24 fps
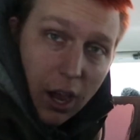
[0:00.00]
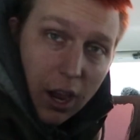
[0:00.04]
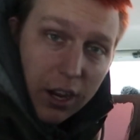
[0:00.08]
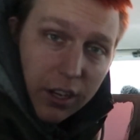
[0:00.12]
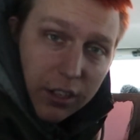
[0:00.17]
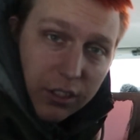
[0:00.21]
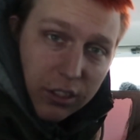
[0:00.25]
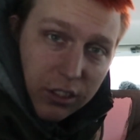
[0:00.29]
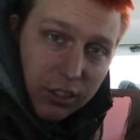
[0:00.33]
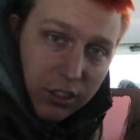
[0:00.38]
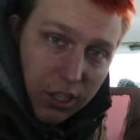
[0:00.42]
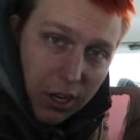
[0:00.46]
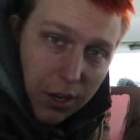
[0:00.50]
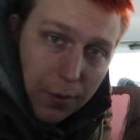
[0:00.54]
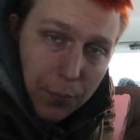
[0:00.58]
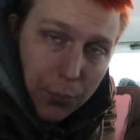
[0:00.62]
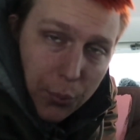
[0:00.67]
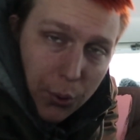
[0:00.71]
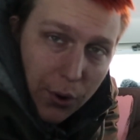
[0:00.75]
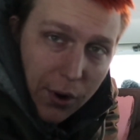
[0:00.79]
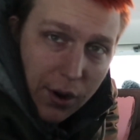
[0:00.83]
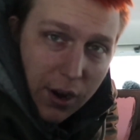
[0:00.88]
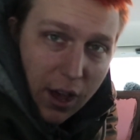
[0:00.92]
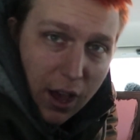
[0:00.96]
I did
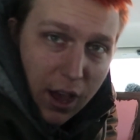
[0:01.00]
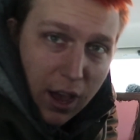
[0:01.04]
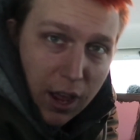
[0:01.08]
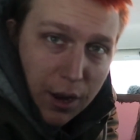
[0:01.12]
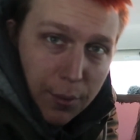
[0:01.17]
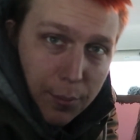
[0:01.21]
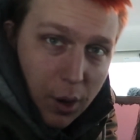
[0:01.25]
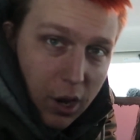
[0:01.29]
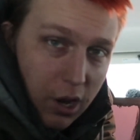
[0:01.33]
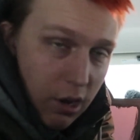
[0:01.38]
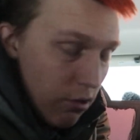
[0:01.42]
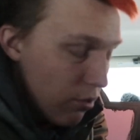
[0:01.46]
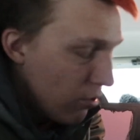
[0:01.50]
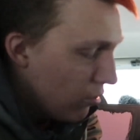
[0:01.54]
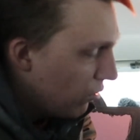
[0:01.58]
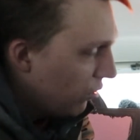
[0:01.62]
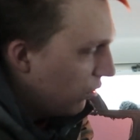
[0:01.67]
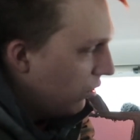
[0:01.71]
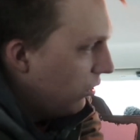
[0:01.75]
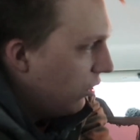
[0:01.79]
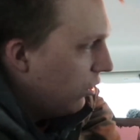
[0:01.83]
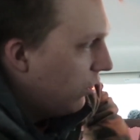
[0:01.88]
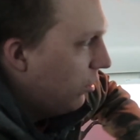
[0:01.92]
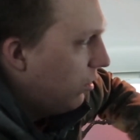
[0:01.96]
put on my
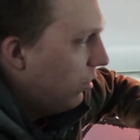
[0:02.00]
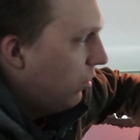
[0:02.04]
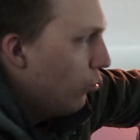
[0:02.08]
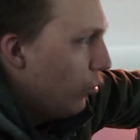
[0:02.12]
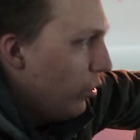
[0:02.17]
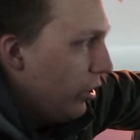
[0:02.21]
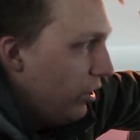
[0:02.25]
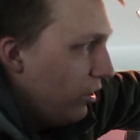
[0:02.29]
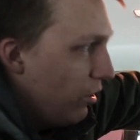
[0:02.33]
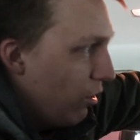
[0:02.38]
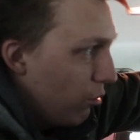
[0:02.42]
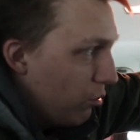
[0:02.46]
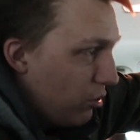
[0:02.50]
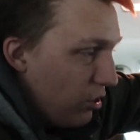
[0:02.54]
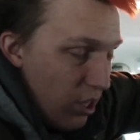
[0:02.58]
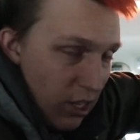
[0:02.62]
own window